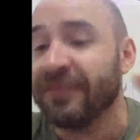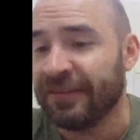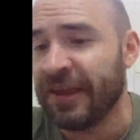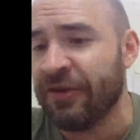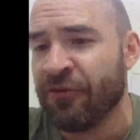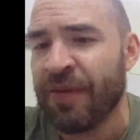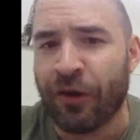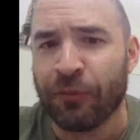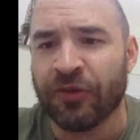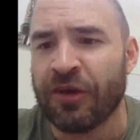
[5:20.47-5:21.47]
to see
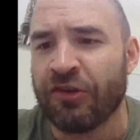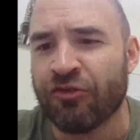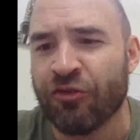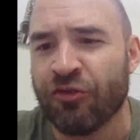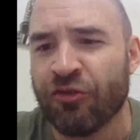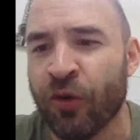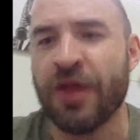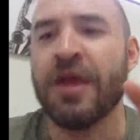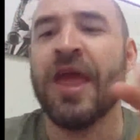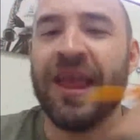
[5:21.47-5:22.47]
from that observation
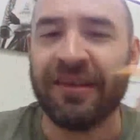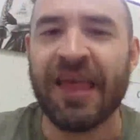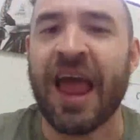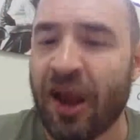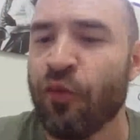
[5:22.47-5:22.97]
report